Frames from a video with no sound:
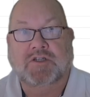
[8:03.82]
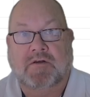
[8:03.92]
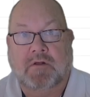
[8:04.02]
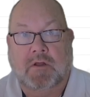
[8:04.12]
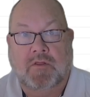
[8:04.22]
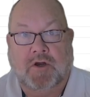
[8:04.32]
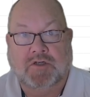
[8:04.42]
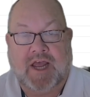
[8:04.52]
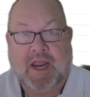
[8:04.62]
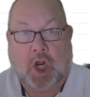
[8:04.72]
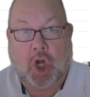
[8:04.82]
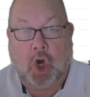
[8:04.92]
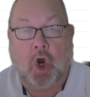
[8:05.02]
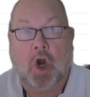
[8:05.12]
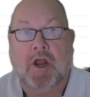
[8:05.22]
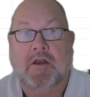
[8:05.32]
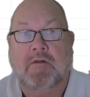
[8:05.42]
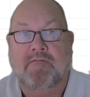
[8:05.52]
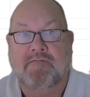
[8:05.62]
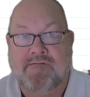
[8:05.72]
a current,
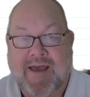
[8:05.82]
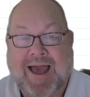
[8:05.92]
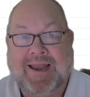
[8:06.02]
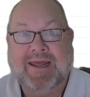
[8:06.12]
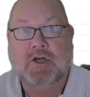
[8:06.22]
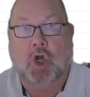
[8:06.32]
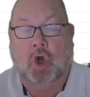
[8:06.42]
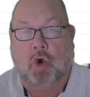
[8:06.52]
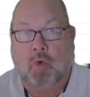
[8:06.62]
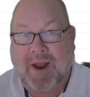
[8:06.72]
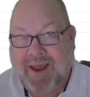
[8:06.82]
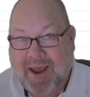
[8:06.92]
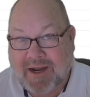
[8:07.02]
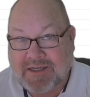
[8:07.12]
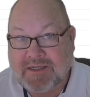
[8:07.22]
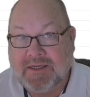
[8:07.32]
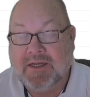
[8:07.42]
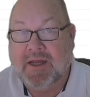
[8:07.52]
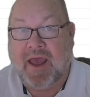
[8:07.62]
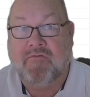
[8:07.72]
valid, correct
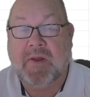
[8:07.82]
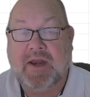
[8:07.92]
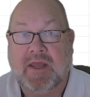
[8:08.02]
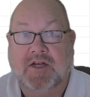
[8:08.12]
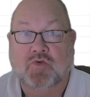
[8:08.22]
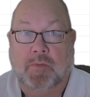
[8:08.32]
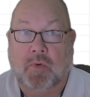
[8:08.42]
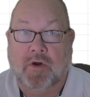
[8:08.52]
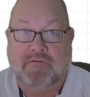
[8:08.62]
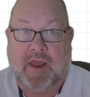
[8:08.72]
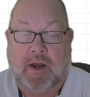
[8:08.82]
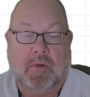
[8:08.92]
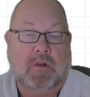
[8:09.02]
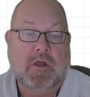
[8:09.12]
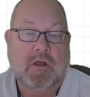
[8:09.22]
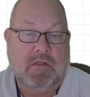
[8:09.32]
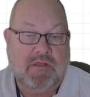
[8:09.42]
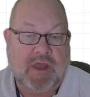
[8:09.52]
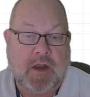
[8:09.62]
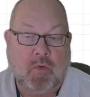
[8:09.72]
FPDS report available.
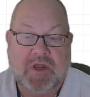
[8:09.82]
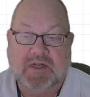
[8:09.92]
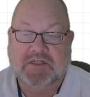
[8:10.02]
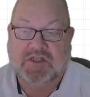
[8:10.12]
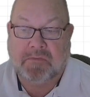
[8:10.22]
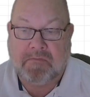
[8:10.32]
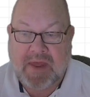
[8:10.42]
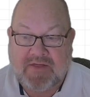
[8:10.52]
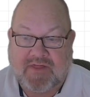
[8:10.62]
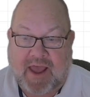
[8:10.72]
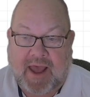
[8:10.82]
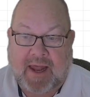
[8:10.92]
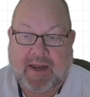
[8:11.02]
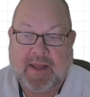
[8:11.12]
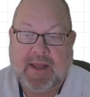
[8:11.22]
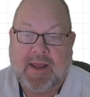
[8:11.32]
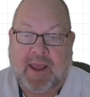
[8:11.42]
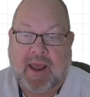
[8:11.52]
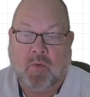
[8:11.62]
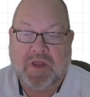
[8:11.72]
Then we can submit that
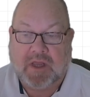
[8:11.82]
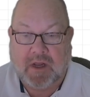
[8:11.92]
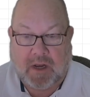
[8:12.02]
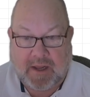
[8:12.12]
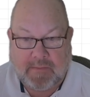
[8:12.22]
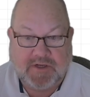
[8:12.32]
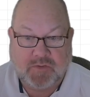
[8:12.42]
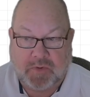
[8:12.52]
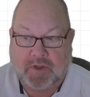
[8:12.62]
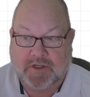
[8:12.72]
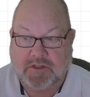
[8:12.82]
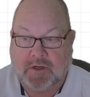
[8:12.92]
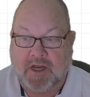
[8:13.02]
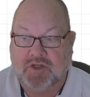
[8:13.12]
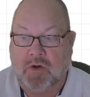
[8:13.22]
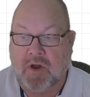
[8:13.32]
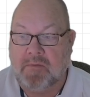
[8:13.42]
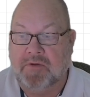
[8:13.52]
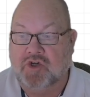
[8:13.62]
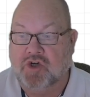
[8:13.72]
and we can claim these points. Okay, so go ahead and
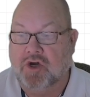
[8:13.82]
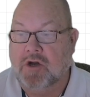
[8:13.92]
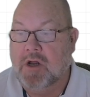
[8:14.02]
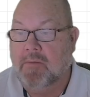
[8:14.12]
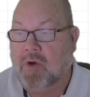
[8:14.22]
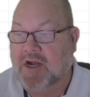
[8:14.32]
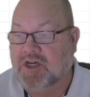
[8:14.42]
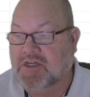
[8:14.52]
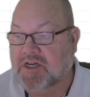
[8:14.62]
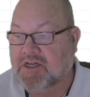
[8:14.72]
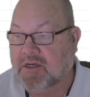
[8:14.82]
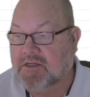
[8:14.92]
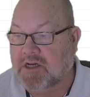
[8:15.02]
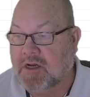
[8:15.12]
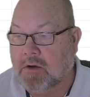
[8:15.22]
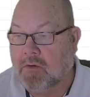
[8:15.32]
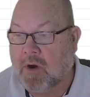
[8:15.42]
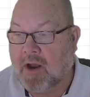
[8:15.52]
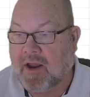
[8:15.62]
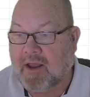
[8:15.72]
put your project details here
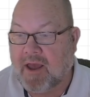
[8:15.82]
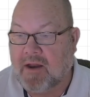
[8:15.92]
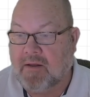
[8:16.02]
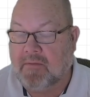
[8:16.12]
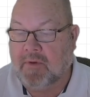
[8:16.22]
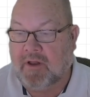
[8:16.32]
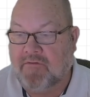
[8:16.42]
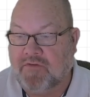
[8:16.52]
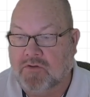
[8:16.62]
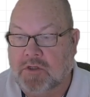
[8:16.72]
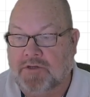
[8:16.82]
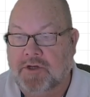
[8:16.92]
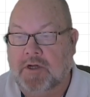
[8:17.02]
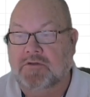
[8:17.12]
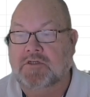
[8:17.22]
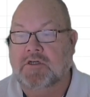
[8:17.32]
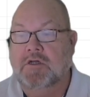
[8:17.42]
where I kind of left those little notes,